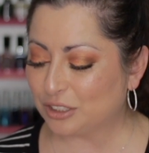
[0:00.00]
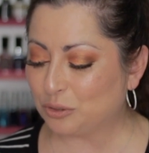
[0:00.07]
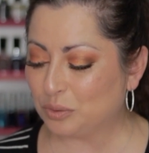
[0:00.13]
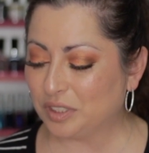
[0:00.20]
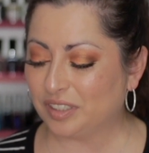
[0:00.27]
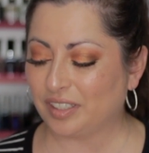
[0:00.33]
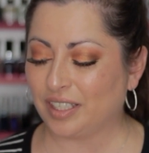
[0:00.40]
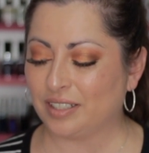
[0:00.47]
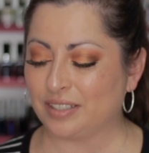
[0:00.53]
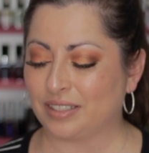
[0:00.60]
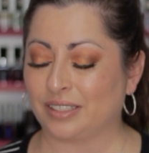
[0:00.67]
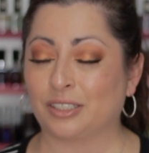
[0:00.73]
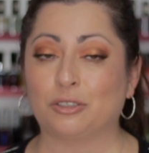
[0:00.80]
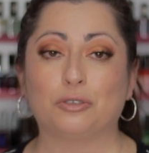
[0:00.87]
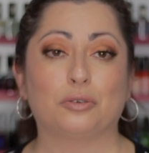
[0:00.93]
retails
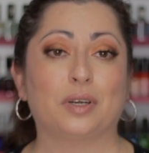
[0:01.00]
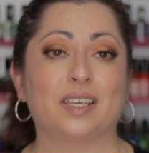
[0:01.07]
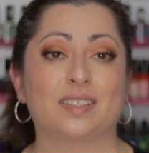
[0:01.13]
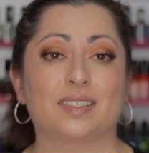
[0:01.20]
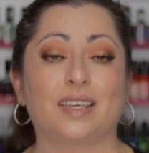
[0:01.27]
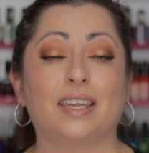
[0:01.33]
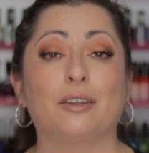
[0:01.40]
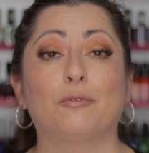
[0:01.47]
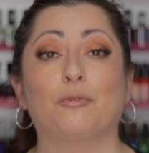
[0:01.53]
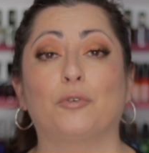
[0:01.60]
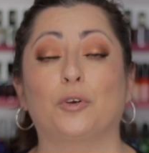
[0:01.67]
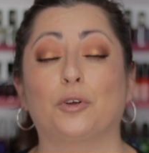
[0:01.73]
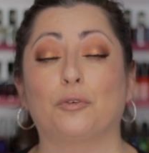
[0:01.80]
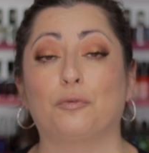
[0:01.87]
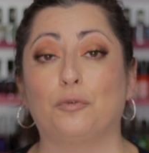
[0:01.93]
in USA
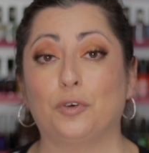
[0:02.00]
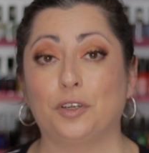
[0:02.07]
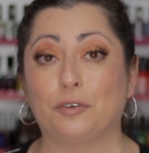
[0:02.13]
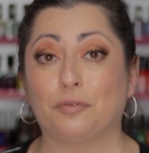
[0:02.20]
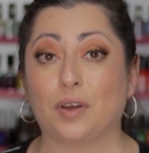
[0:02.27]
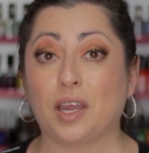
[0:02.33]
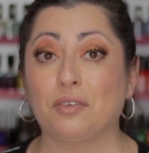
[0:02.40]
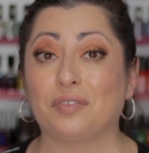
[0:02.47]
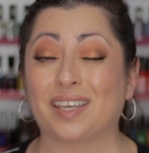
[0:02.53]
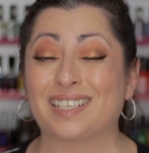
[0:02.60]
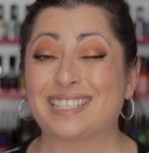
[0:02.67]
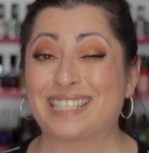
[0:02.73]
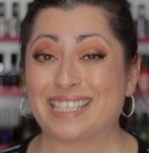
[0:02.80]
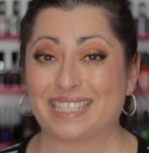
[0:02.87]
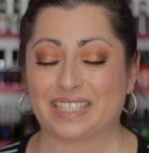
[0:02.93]
for $45 and
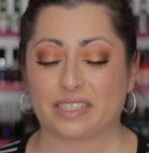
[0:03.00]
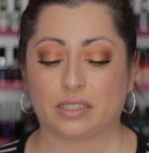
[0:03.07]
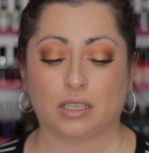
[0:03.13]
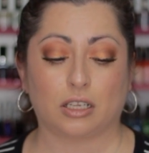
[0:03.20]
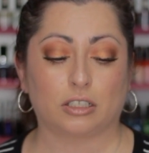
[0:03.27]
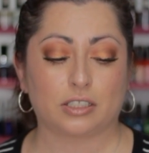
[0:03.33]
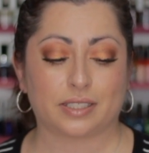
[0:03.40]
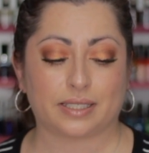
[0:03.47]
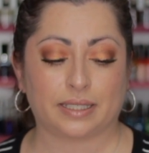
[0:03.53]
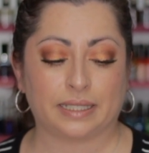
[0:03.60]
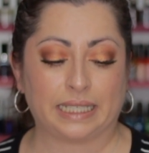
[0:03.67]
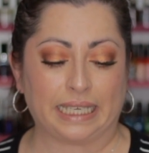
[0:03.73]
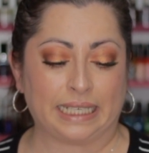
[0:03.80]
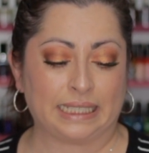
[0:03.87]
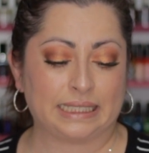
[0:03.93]
$60 in
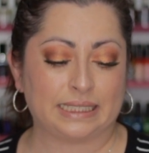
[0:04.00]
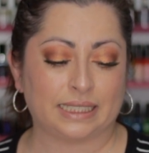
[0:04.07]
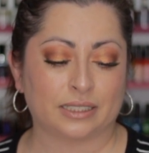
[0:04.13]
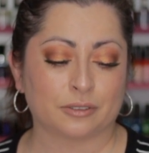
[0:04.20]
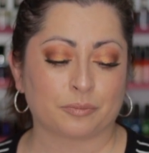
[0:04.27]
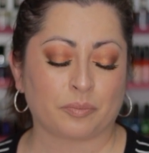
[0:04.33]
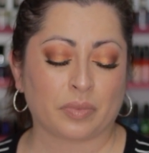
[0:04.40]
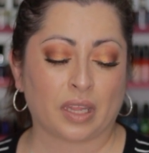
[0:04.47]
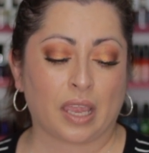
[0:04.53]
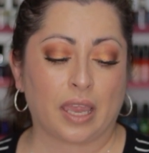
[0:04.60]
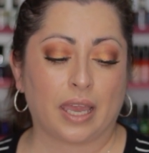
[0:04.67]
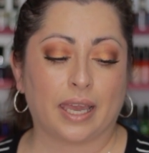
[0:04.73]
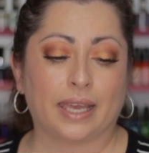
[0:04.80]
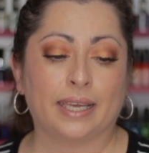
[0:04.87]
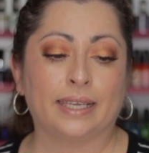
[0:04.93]
Canadian.
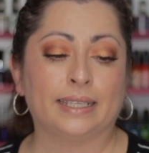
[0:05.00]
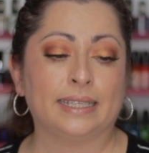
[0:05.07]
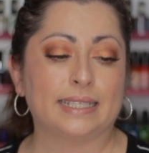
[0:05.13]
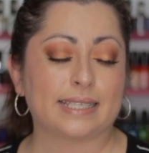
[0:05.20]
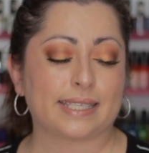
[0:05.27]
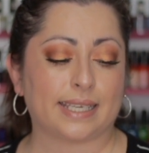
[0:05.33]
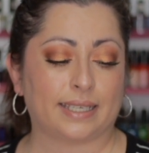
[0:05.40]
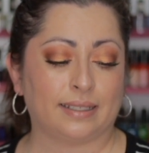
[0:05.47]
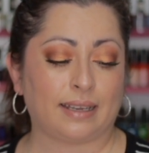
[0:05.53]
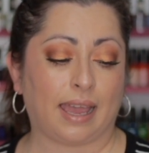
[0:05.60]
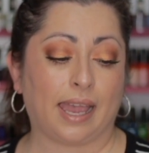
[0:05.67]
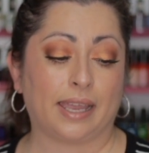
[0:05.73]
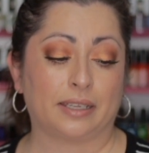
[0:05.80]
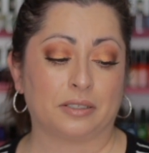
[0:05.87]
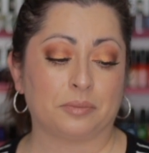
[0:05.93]
And the second
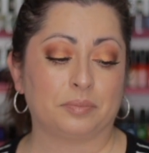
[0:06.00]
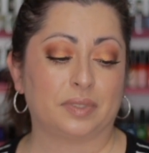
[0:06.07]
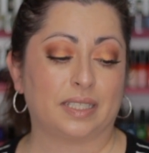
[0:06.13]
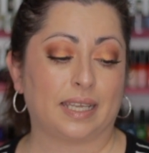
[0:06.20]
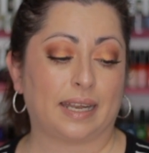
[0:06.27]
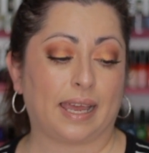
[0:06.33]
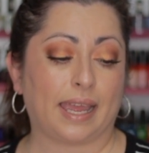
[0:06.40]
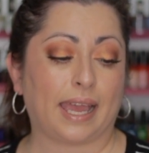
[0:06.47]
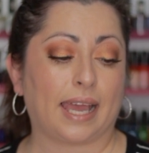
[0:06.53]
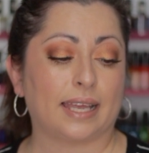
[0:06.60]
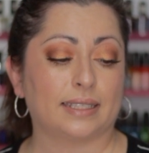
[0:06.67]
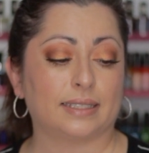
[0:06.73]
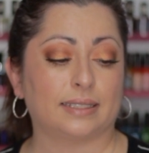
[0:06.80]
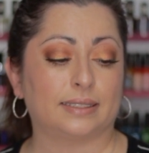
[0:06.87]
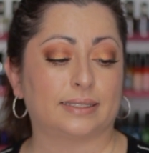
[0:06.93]
item that I
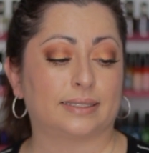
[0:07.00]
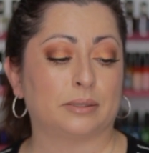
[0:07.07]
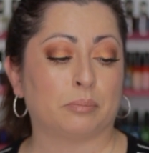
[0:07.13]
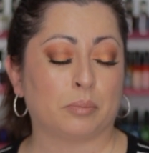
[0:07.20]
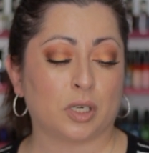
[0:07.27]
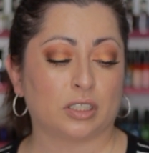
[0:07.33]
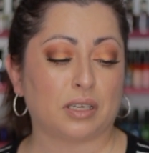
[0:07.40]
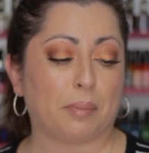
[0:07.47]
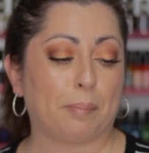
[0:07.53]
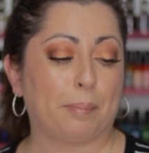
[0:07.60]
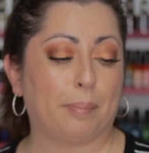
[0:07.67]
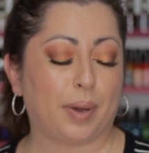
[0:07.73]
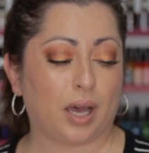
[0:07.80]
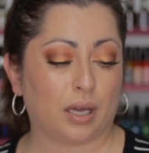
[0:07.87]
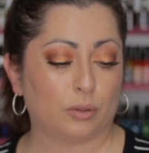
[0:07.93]
had is the Mud Up
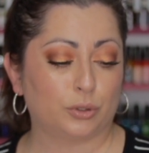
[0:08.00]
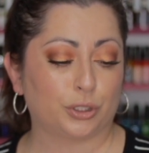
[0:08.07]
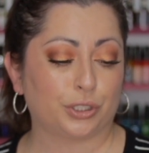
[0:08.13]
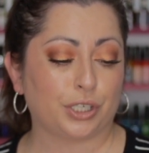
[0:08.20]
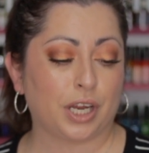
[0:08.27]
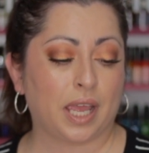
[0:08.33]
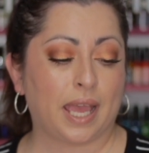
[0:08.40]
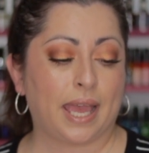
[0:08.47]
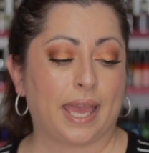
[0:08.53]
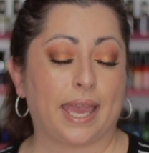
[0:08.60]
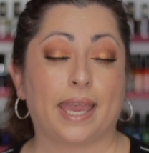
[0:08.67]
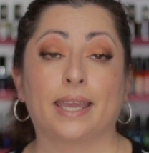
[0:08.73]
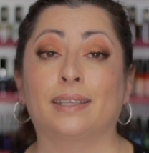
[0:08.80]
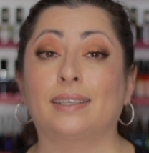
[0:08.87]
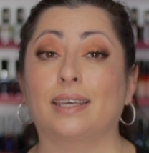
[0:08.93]
powder
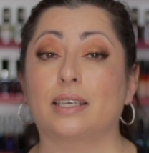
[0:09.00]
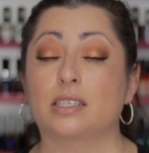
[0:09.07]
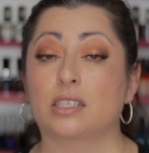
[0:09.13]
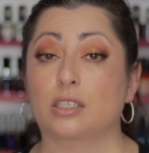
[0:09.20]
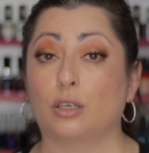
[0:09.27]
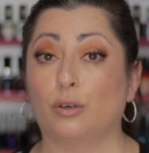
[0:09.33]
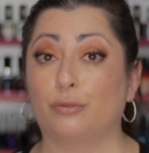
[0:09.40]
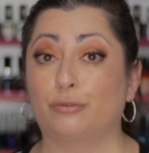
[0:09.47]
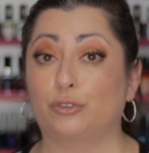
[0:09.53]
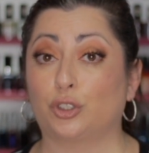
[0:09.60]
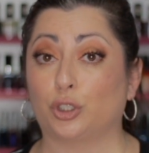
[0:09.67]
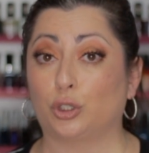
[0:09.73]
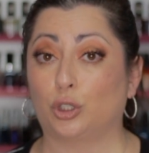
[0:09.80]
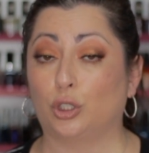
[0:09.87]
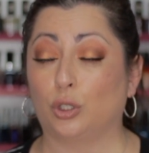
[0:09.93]
and soft
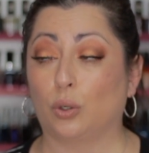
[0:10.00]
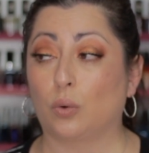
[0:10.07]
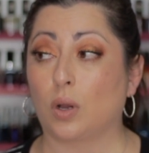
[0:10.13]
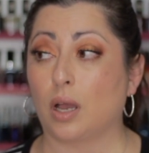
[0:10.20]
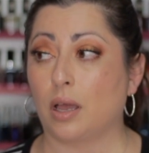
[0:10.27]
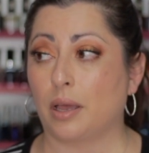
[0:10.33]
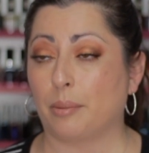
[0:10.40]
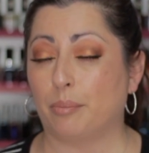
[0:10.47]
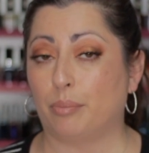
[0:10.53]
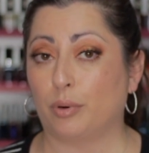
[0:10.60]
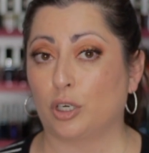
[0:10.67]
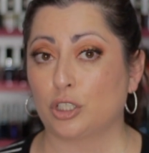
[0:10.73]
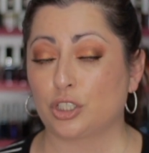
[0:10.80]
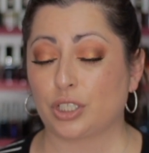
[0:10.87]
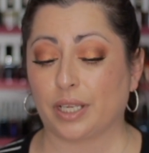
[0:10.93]
glow
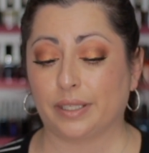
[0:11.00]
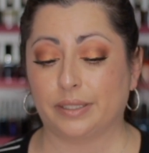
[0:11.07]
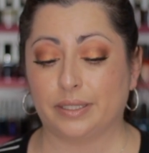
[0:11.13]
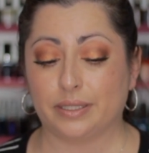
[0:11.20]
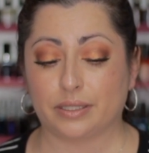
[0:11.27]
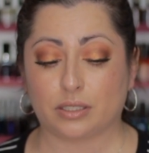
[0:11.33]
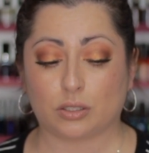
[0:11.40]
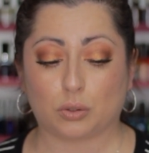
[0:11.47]
brush, these